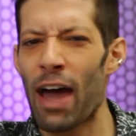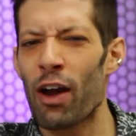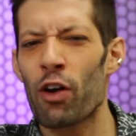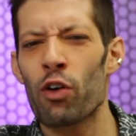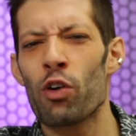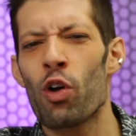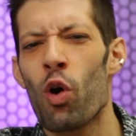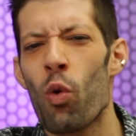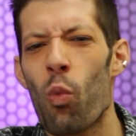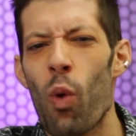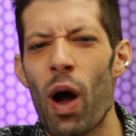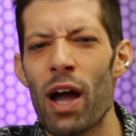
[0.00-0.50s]
don't
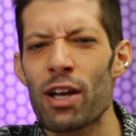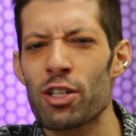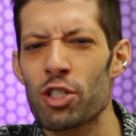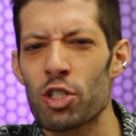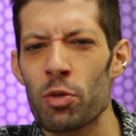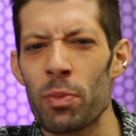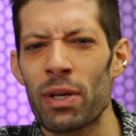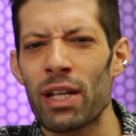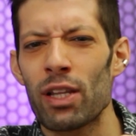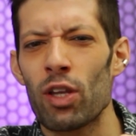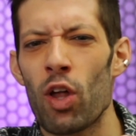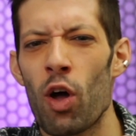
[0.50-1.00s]
know why so
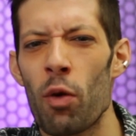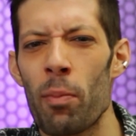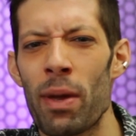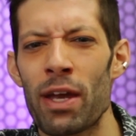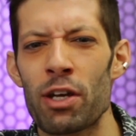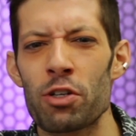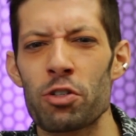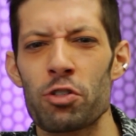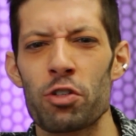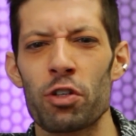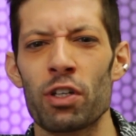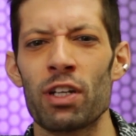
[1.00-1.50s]
many
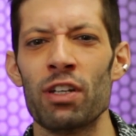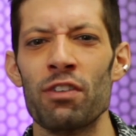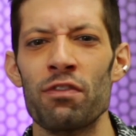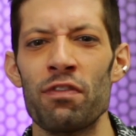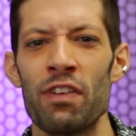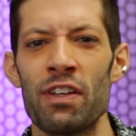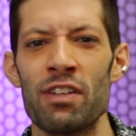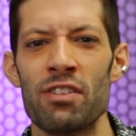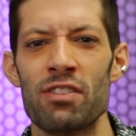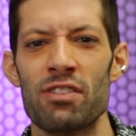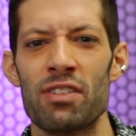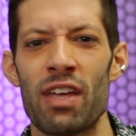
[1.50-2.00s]
lawmakers are
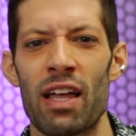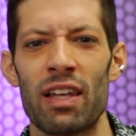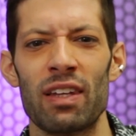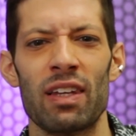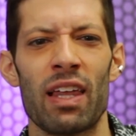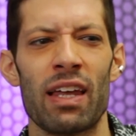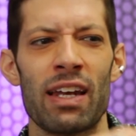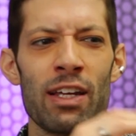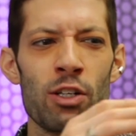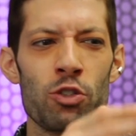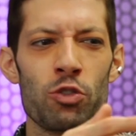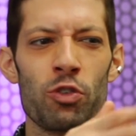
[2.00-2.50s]
convinced that
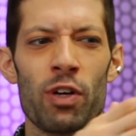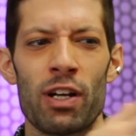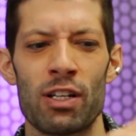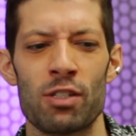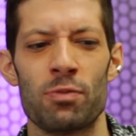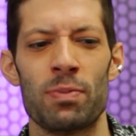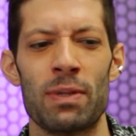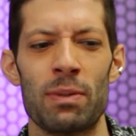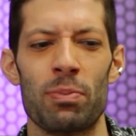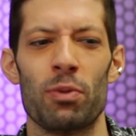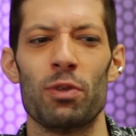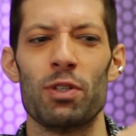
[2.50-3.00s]
letting trans
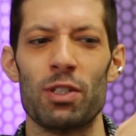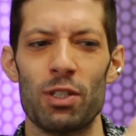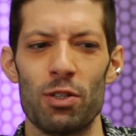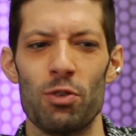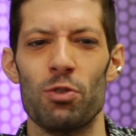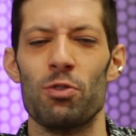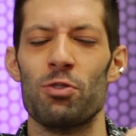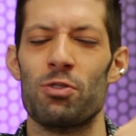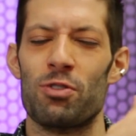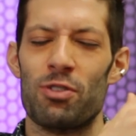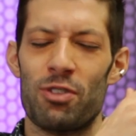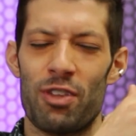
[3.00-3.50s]
people
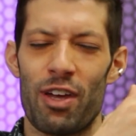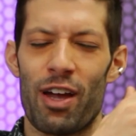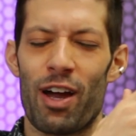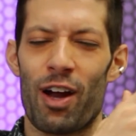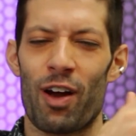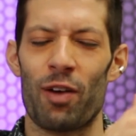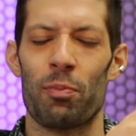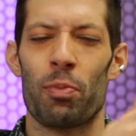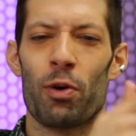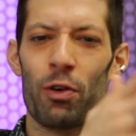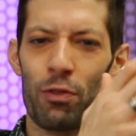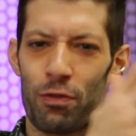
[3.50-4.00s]
use
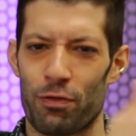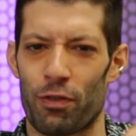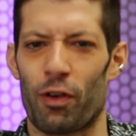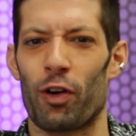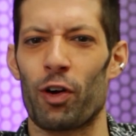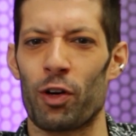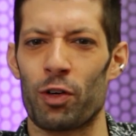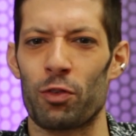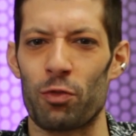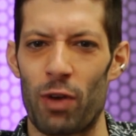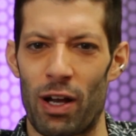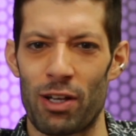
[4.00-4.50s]
their
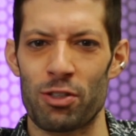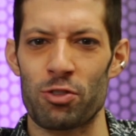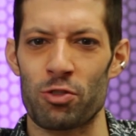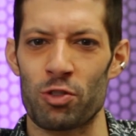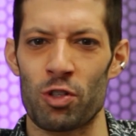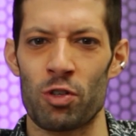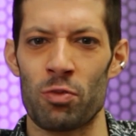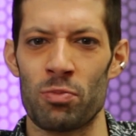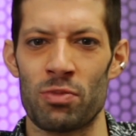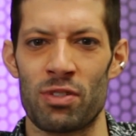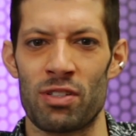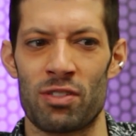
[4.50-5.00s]
preferred
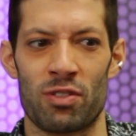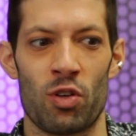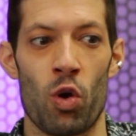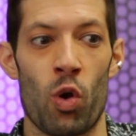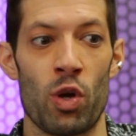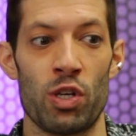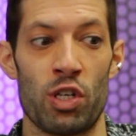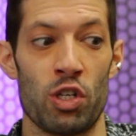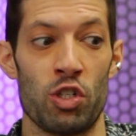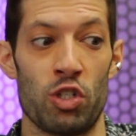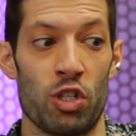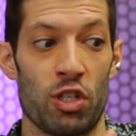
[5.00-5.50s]
restrooms is
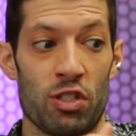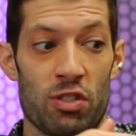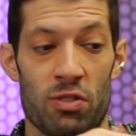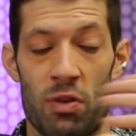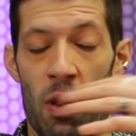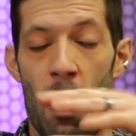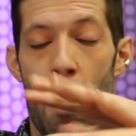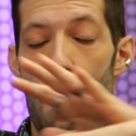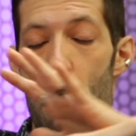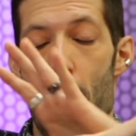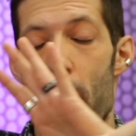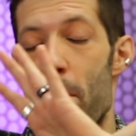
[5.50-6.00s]
going to just
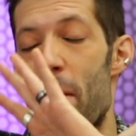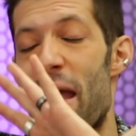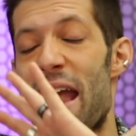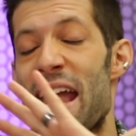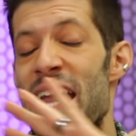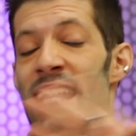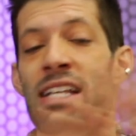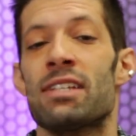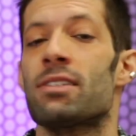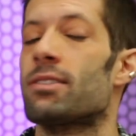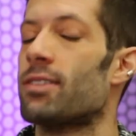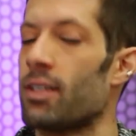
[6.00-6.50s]

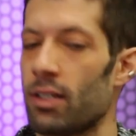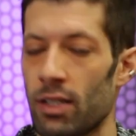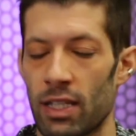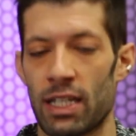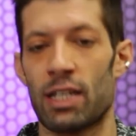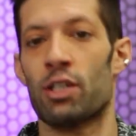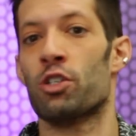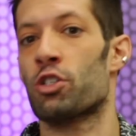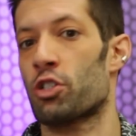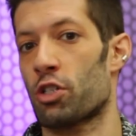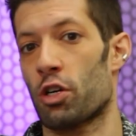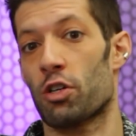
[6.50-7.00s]
instantly
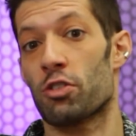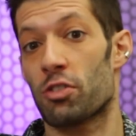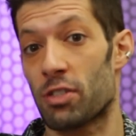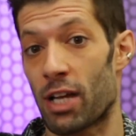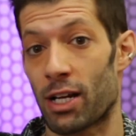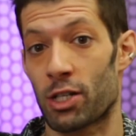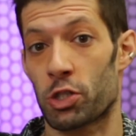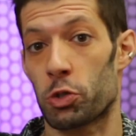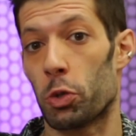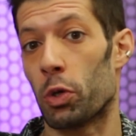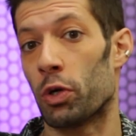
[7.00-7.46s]
ensure sexual